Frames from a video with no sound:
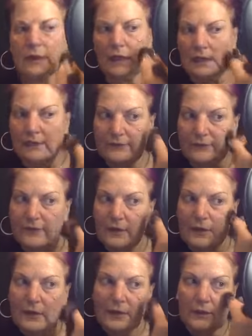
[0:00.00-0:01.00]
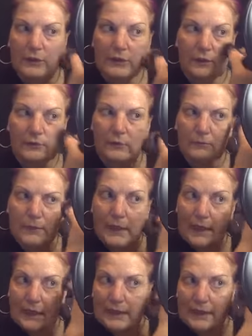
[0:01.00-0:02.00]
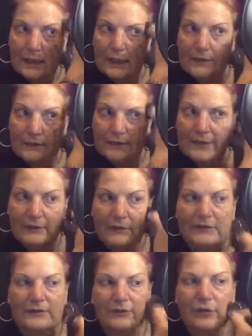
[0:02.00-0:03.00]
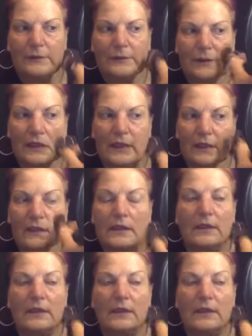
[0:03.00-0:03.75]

kind of know your own body and figure out the formula.